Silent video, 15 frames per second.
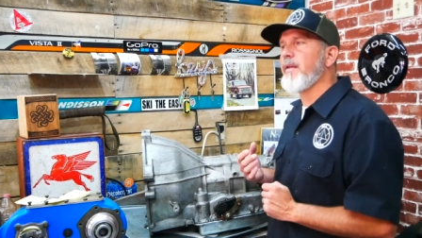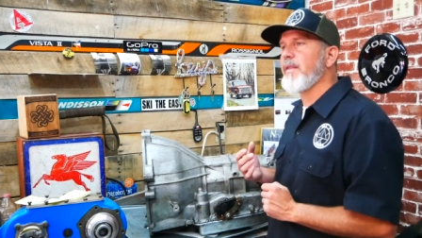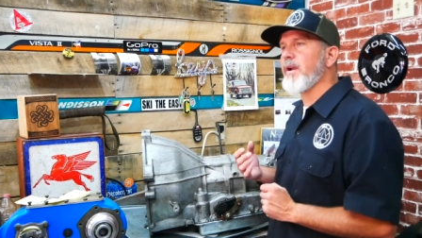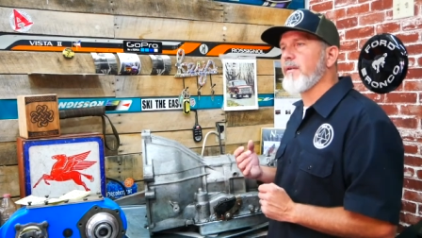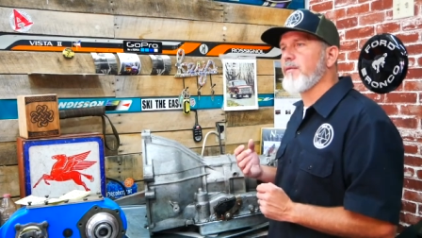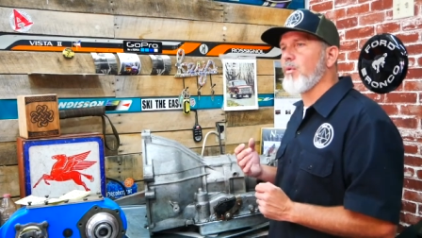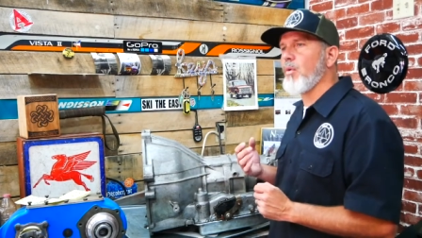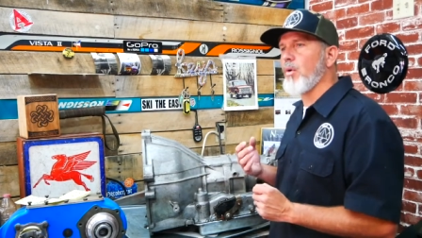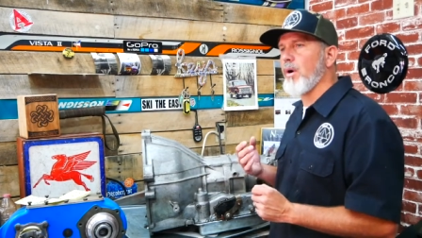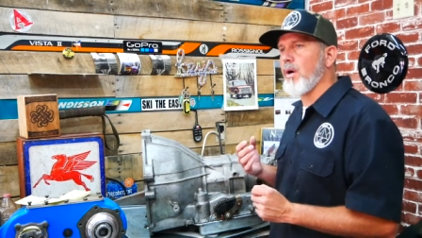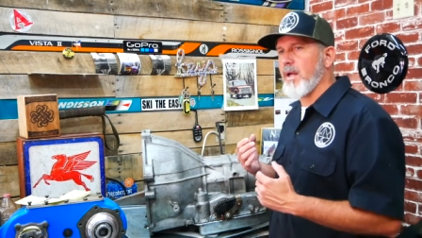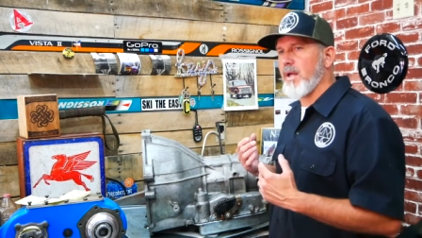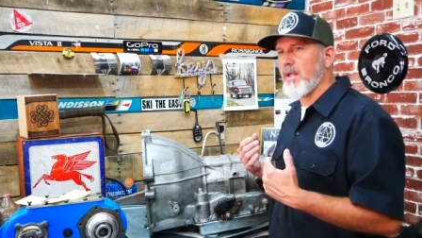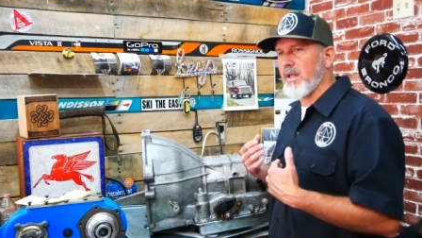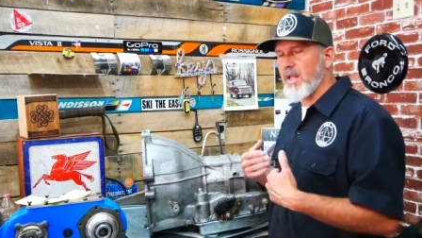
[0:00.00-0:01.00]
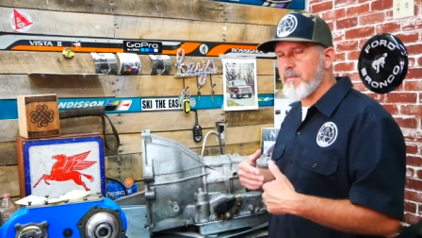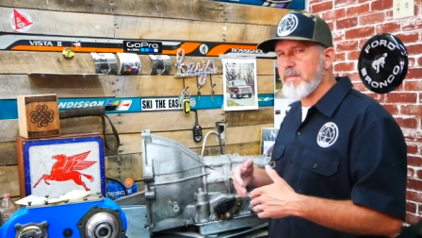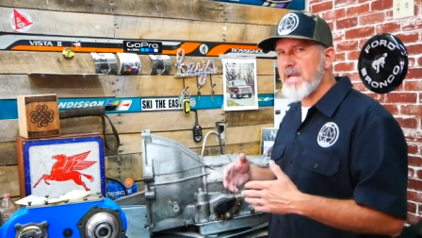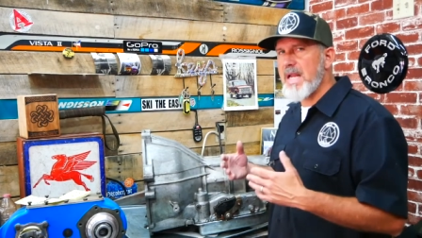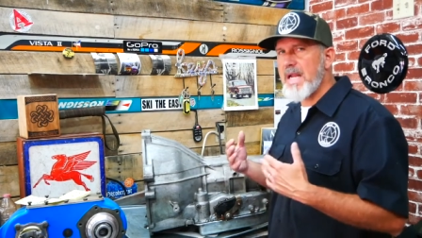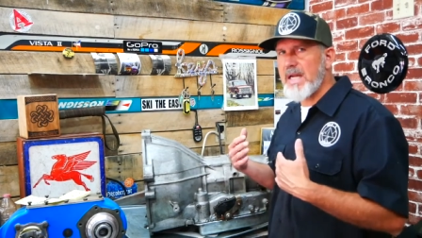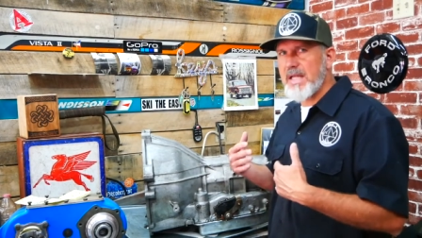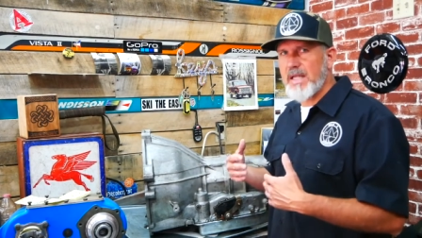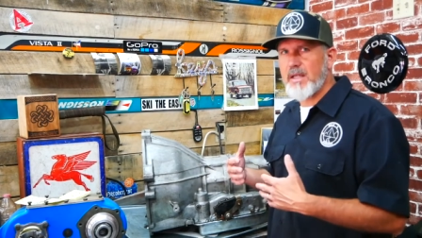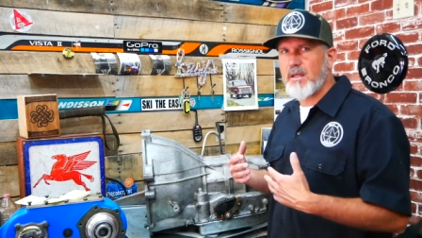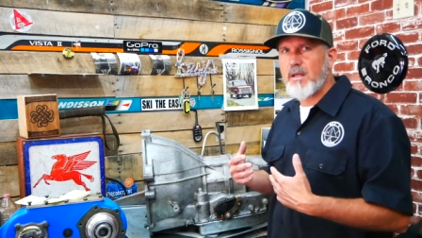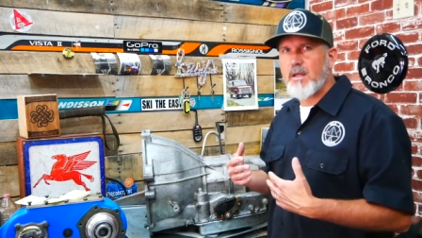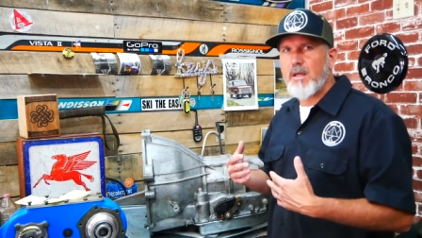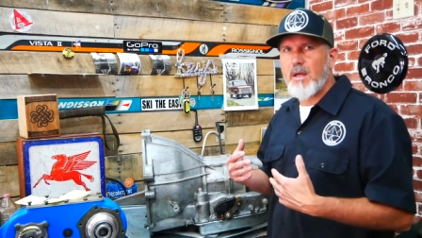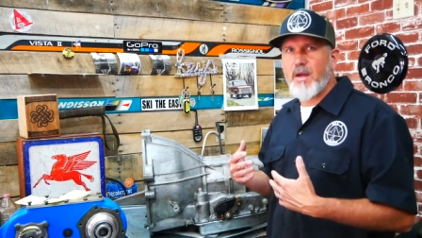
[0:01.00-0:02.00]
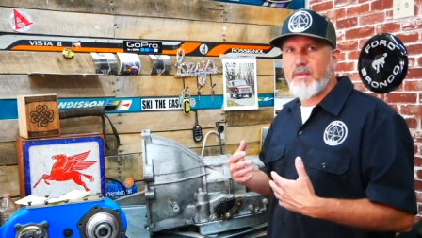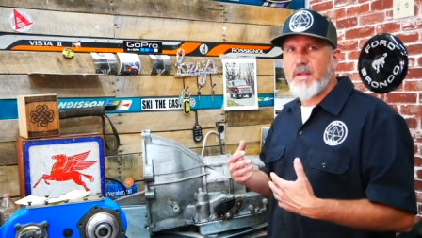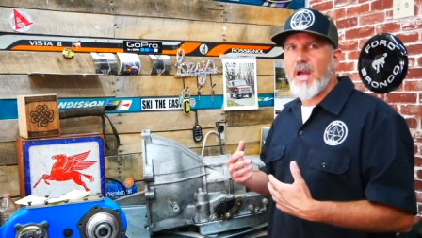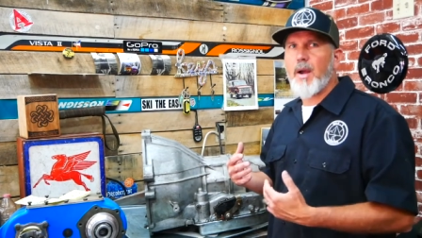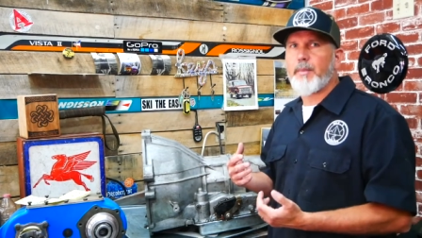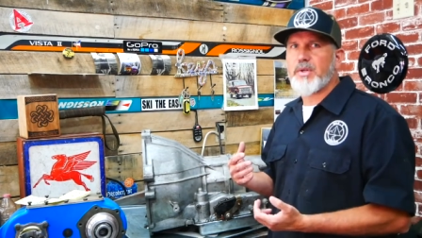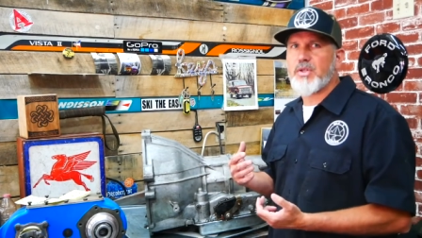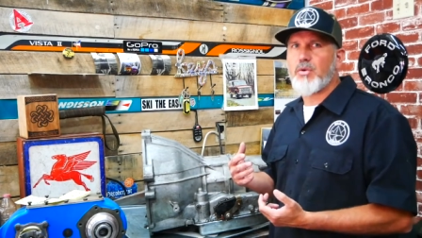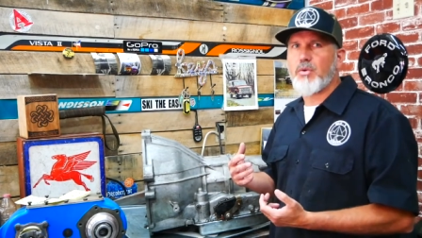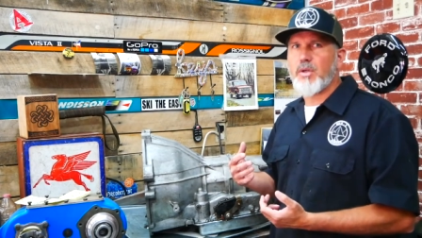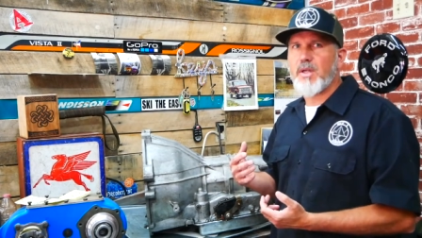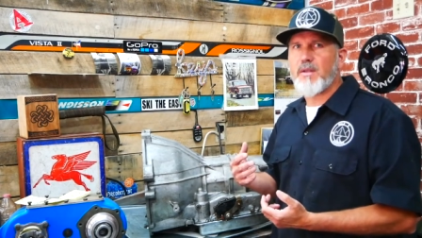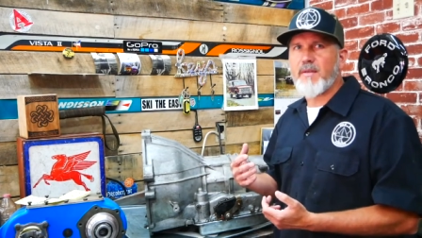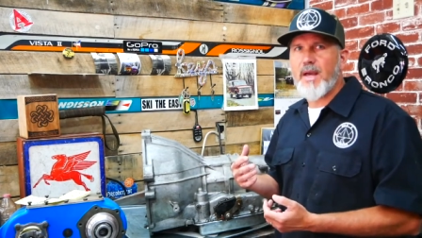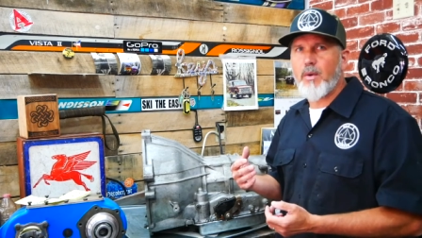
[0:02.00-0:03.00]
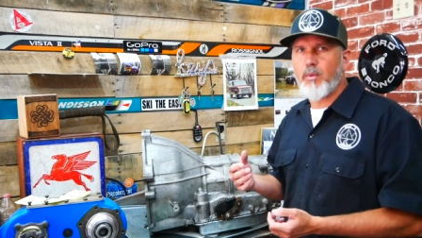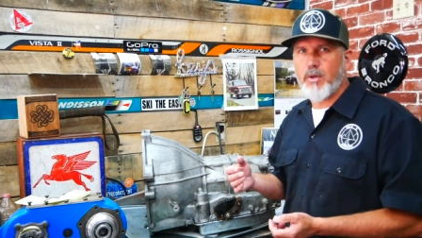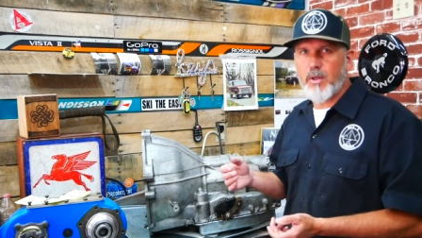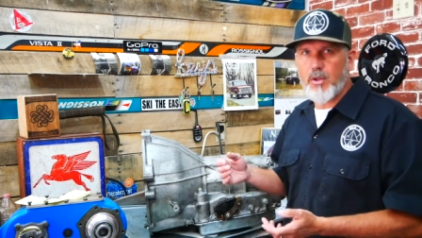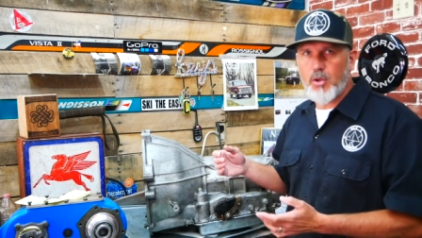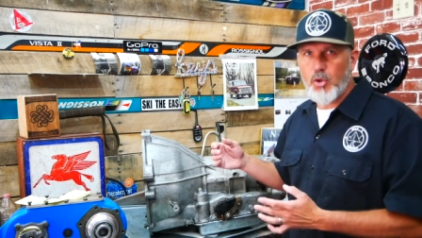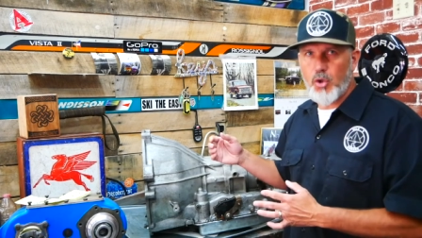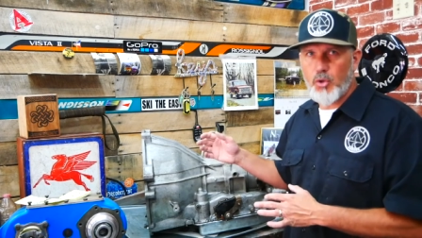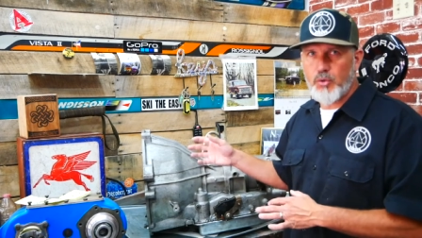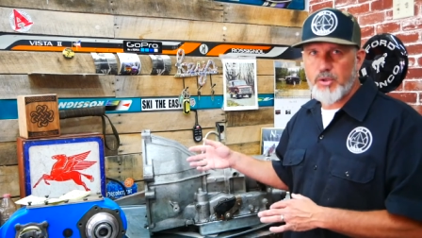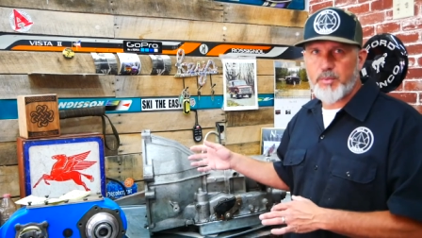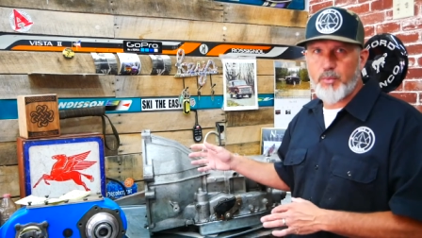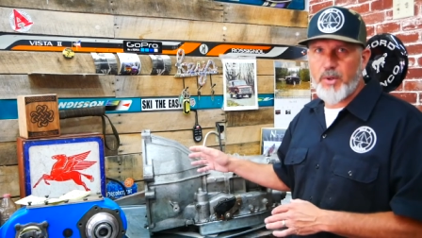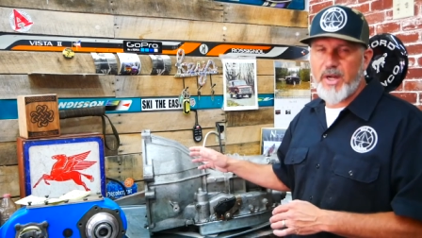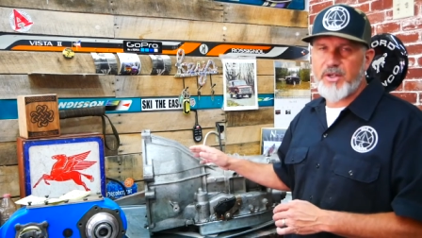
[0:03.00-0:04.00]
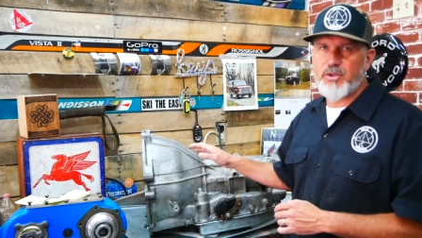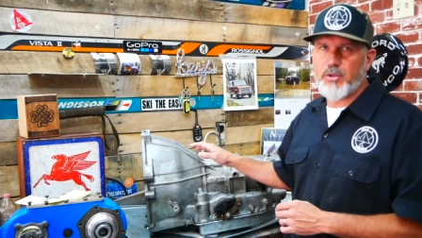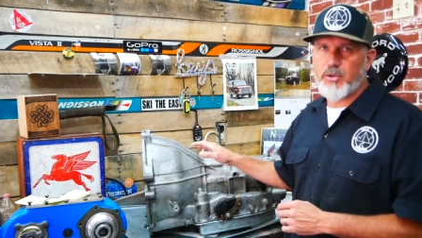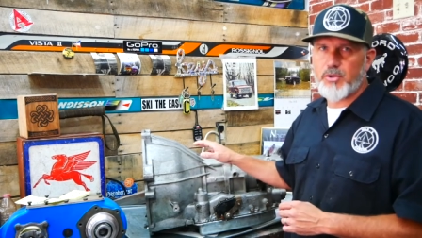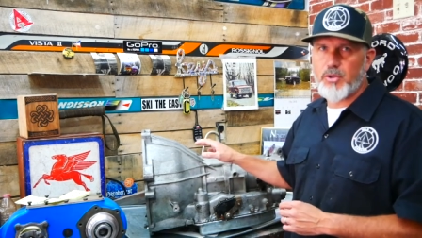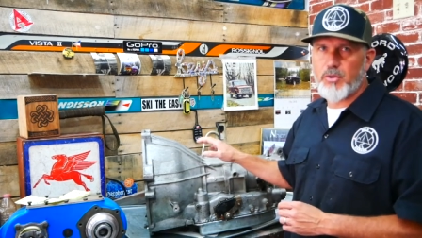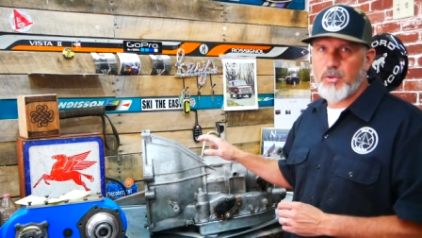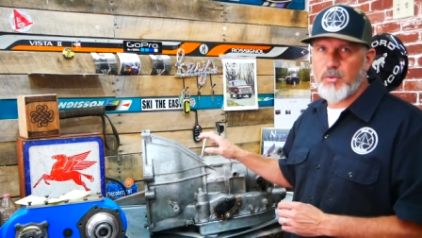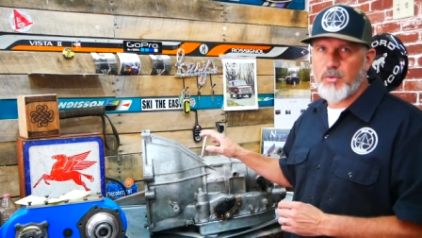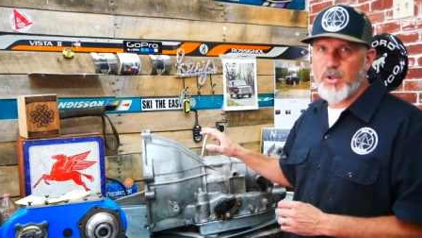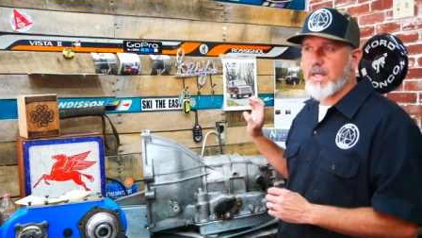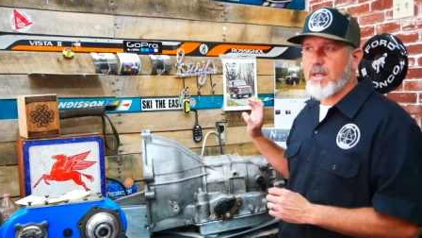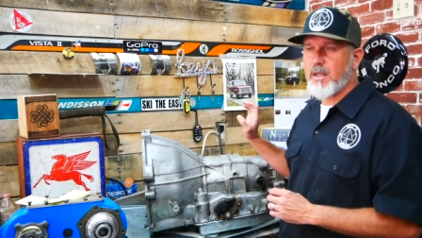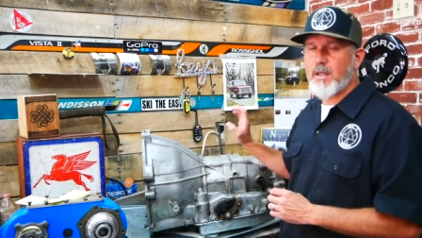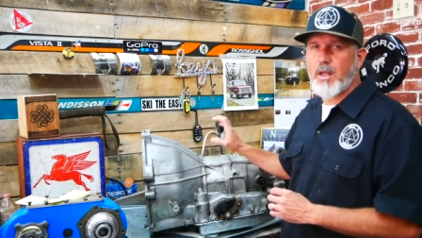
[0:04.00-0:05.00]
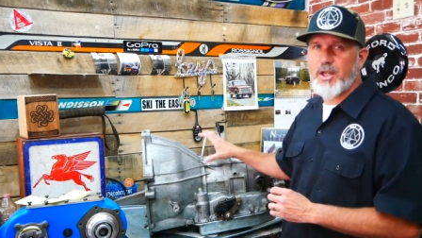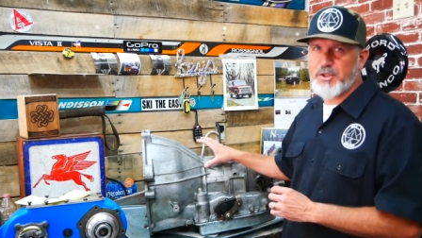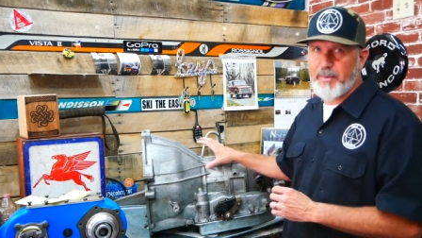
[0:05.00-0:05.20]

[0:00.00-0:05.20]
therefore eliminating the opportunity that we're going to lose pressure to the clutch